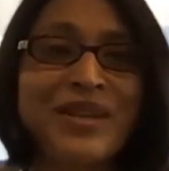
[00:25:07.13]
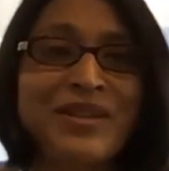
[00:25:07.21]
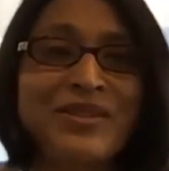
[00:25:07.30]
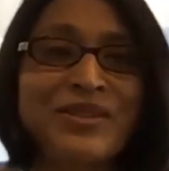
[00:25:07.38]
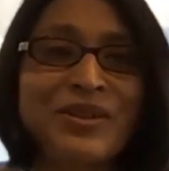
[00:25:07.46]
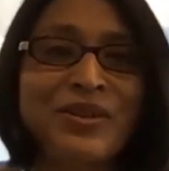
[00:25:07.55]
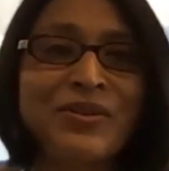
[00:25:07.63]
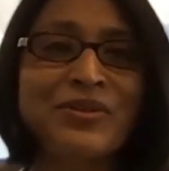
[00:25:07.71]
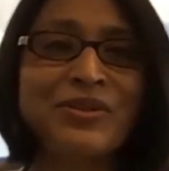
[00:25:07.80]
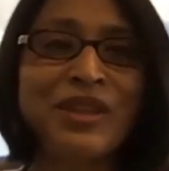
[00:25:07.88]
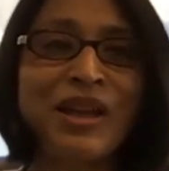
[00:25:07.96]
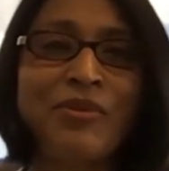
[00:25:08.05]
So,
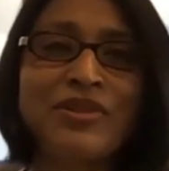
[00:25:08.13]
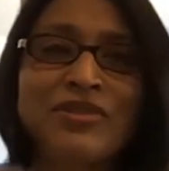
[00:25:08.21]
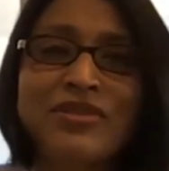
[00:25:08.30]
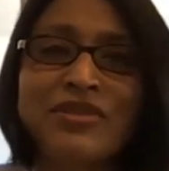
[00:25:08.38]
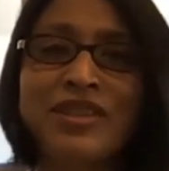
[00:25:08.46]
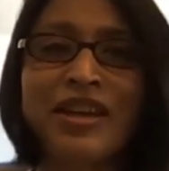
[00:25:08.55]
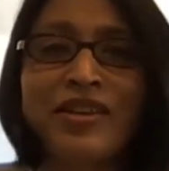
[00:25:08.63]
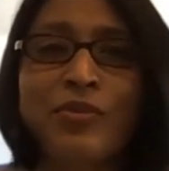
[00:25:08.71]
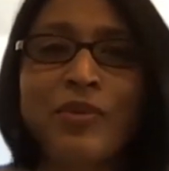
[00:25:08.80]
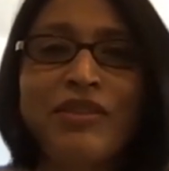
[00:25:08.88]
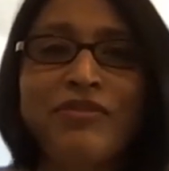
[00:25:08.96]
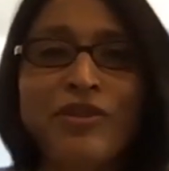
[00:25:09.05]
so that was the other
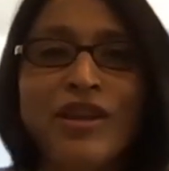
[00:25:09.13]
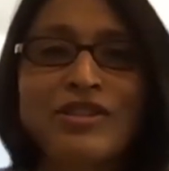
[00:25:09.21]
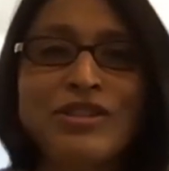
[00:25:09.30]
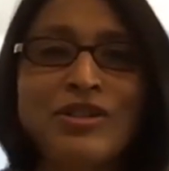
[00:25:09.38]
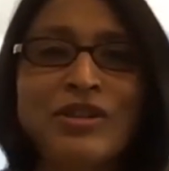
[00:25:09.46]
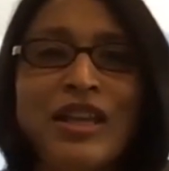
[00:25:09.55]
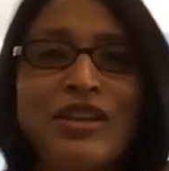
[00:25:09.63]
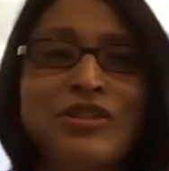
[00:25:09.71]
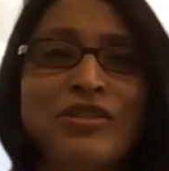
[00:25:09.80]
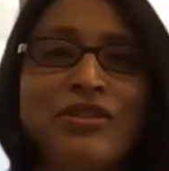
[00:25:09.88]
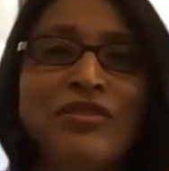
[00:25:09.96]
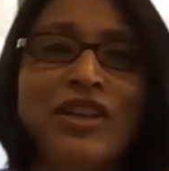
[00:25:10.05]
way for us to get into
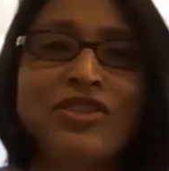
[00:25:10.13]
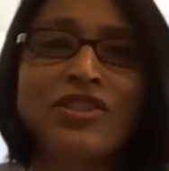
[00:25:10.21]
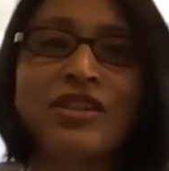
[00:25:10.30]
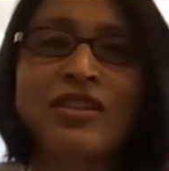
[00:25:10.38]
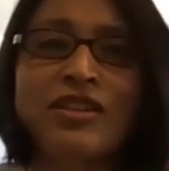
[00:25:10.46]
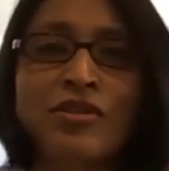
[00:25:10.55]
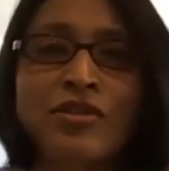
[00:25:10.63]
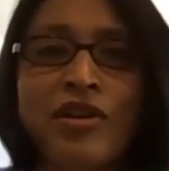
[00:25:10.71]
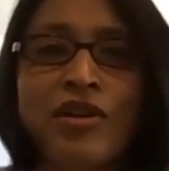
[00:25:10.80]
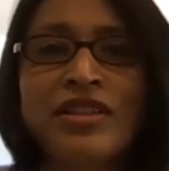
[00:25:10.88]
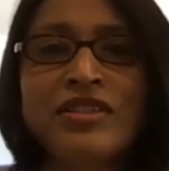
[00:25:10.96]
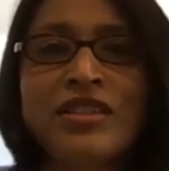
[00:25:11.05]
innovation in the
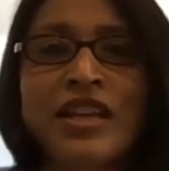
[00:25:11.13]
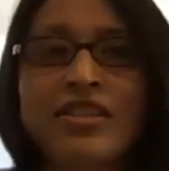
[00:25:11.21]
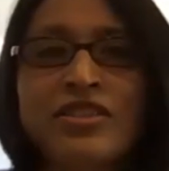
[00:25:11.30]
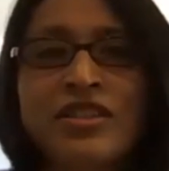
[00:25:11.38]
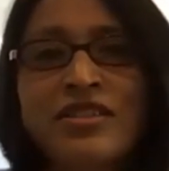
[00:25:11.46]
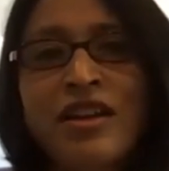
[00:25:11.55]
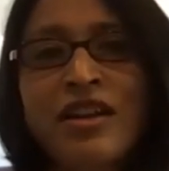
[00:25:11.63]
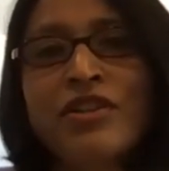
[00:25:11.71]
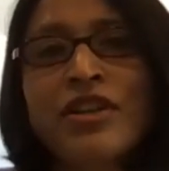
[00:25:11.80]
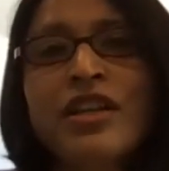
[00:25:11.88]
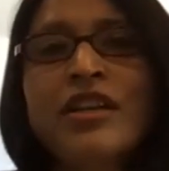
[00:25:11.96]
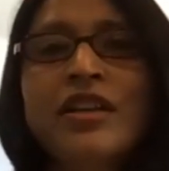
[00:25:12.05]
early stage
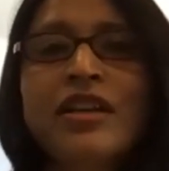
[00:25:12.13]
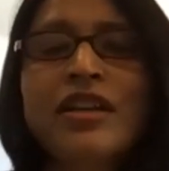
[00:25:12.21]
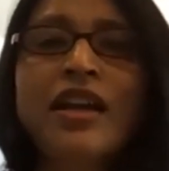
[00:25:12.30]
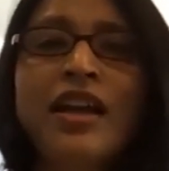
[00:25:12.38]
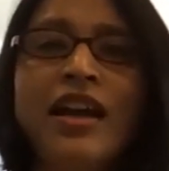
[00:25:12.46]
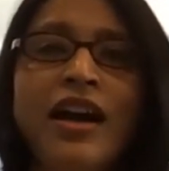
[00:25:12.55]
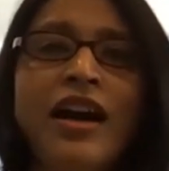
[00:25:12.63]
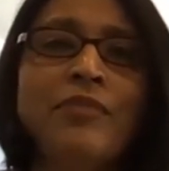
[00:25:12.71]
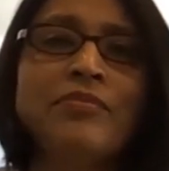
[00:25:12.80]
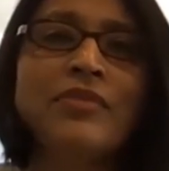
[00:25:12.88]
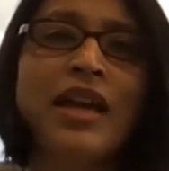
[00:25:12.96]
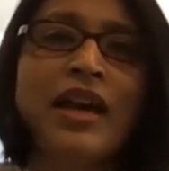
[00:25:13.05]
discovery
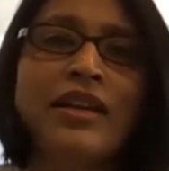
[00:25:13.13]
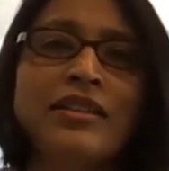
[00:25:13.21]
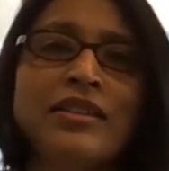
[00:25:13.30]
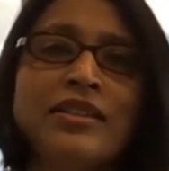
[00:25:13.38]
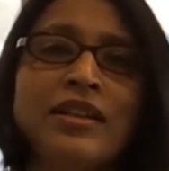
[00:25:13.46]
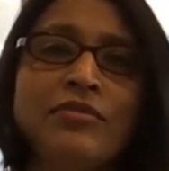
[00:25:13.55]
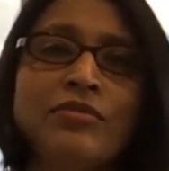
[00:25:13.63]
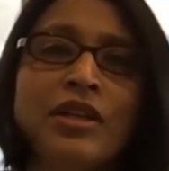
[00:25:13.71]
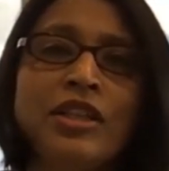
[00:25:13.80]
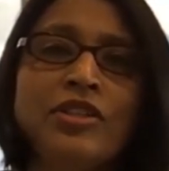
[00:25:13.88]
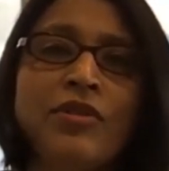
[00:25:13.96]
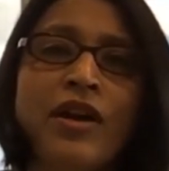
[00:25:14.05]
um, and uh,
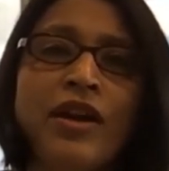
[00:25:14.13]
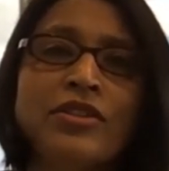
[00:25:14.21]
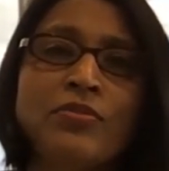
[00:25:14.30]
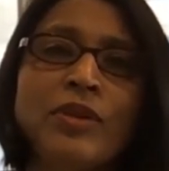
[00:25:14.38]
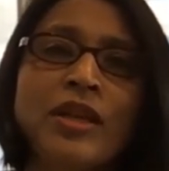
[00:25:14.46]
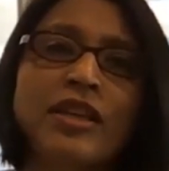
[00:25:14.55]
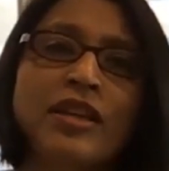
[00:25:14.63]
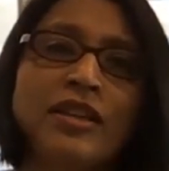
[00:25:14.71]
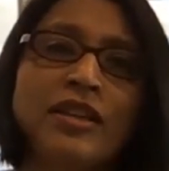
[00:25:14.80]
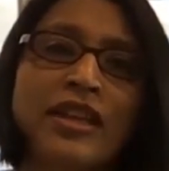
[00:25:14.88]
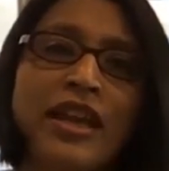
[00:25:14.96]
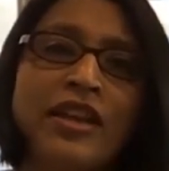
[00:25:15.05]
really try to be at the
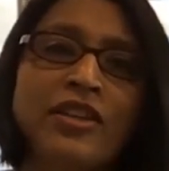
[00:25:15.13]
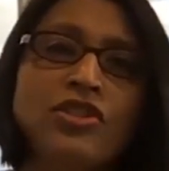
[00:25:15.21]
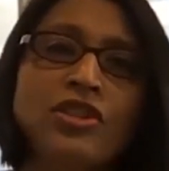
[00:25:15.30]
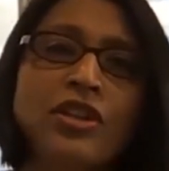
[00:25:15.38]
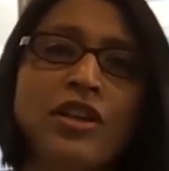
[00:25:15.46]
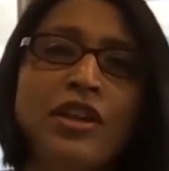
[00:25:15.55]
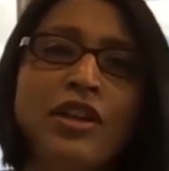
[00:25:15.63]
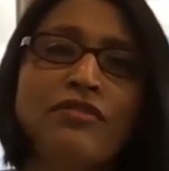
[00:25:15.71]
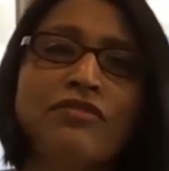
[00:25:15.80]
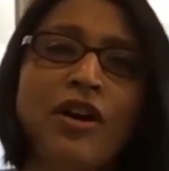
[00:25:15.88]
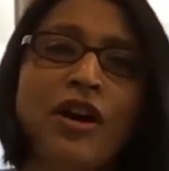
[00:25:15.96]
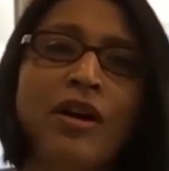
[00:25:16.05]
cutting edge
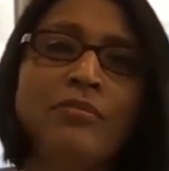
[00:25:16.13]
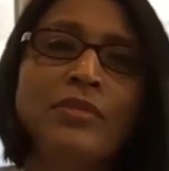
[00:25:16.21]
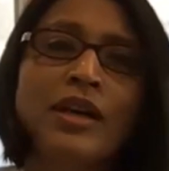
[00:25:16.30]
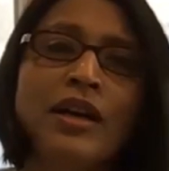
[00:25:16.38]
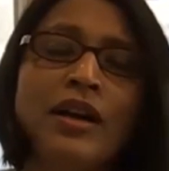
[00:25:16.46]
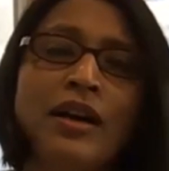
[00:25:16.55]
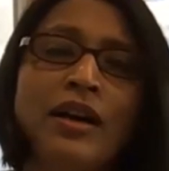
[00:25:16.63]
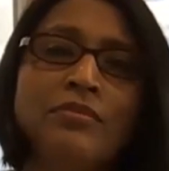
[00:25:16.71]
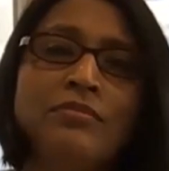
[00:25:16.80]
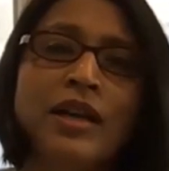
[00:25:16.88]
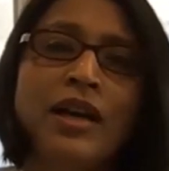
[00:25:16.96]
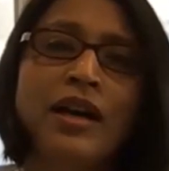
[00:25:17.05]
from
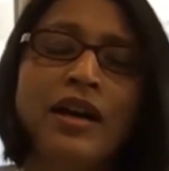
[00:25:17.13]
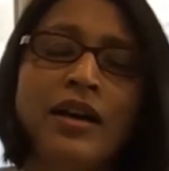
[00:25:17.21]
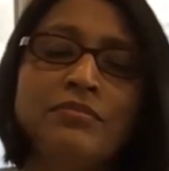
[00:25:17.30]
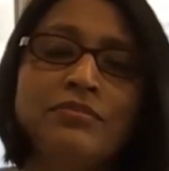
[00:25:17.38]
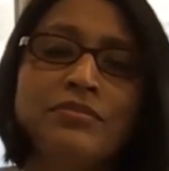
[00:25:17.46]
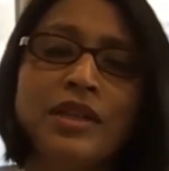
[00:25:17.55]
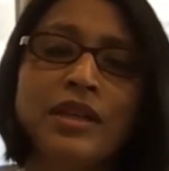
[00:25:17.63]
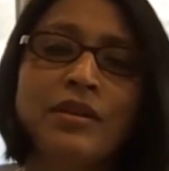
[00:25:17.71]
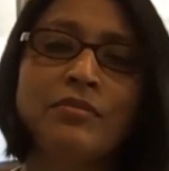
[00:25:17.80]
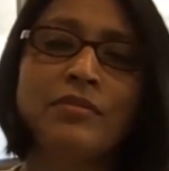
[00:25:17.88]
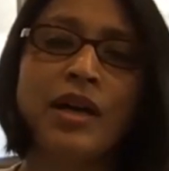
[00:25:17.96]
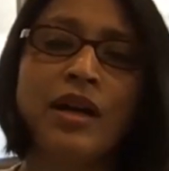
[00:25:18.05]
uh, uh,
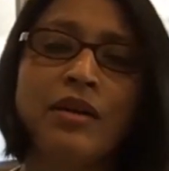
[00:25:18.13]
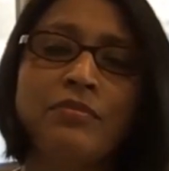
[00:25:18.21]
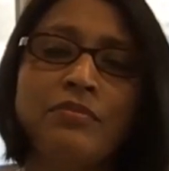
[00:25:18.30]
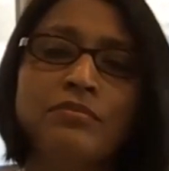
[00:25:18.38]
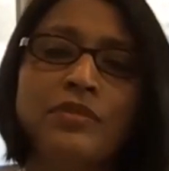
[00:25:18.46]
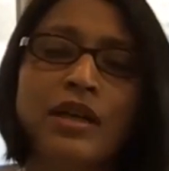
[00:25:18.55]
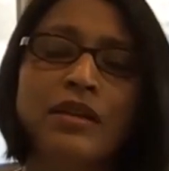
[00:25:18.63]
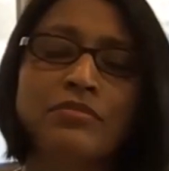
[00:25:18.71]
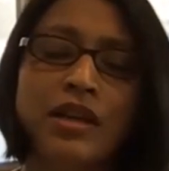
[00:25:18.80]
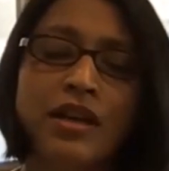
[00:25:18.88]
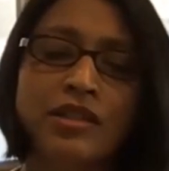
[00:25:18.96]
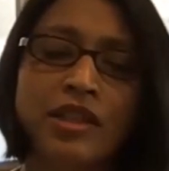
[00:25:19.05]
uh
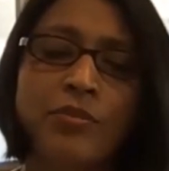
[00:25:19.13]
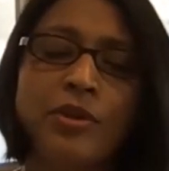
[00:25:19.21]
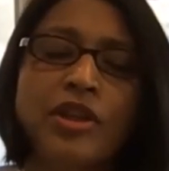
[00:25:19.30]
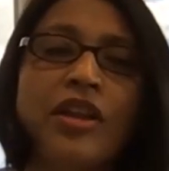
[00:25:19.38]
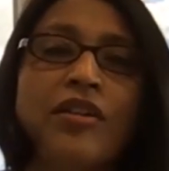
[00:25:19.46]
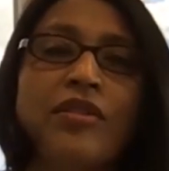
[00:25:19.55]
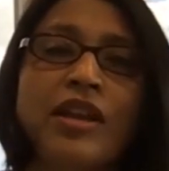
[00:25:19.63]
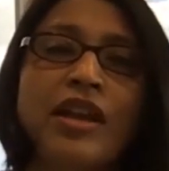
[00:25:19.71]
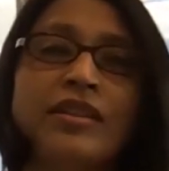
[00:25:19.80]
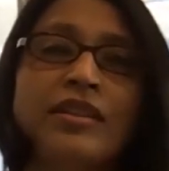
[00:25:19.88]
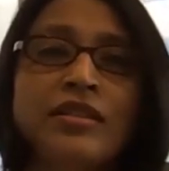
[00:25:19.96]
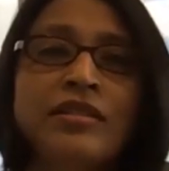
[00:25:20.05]
a therapeutic area
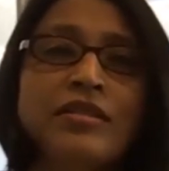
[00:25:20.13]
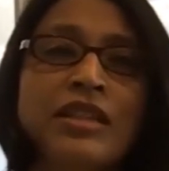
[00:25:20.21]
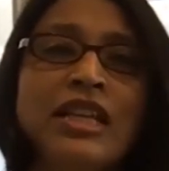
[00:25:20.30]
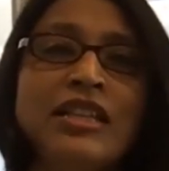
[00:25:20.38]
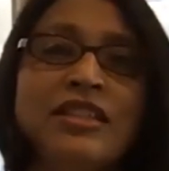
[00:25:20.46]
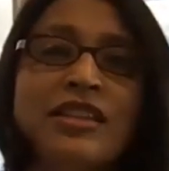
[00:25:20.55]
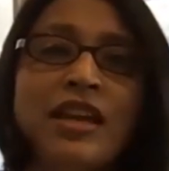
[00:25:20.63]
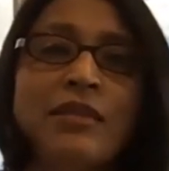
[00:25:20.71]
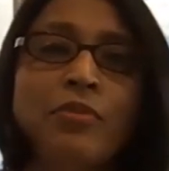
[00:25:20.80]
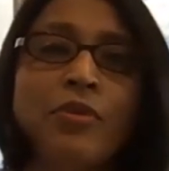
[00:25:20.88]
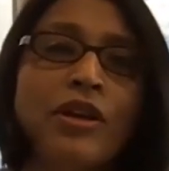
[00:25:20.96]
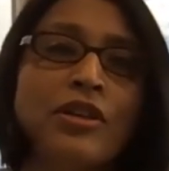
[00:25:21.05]
and the need
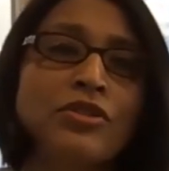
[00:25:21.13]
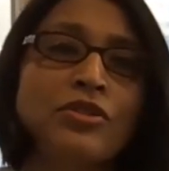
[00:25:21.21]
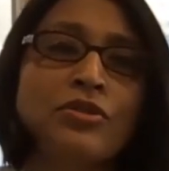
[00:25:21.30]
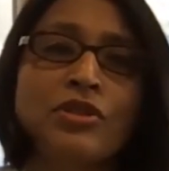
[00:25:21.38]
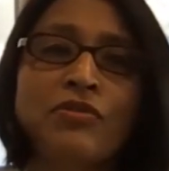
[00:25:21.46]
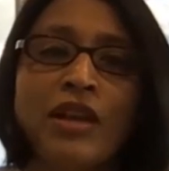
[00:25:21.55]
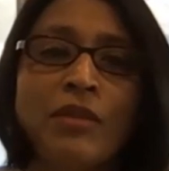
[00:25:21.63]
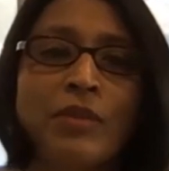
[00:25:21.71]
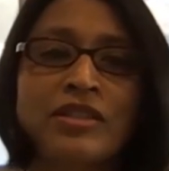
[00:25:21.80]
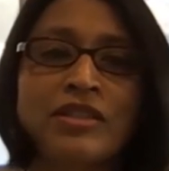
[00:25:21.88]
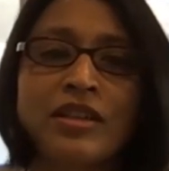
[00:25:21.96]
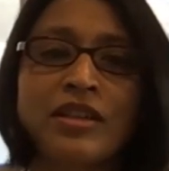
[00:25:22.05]
standpoint to develop
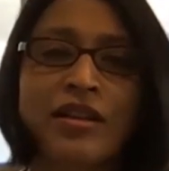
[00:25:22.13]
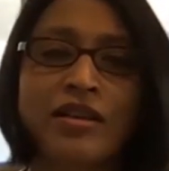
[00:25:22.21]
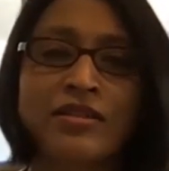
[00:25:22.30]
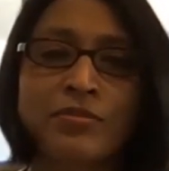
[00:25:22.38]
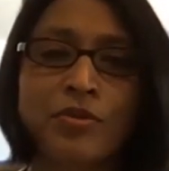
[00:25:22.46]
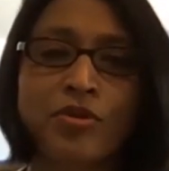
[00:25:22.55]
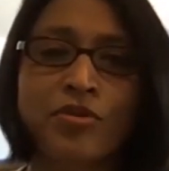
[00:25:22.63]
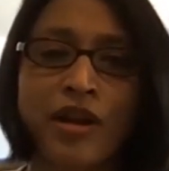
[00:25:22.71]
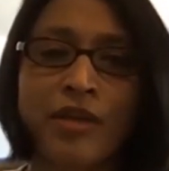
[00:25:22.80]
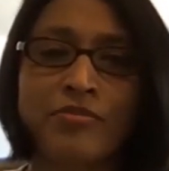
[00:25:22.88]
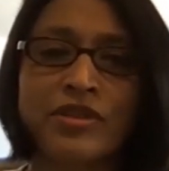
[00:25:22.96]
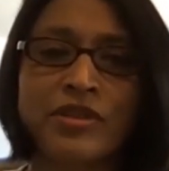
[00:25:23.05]
best in class
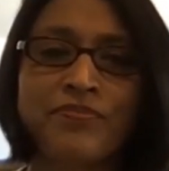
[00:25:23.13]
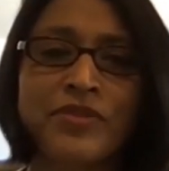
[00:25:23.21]
programs.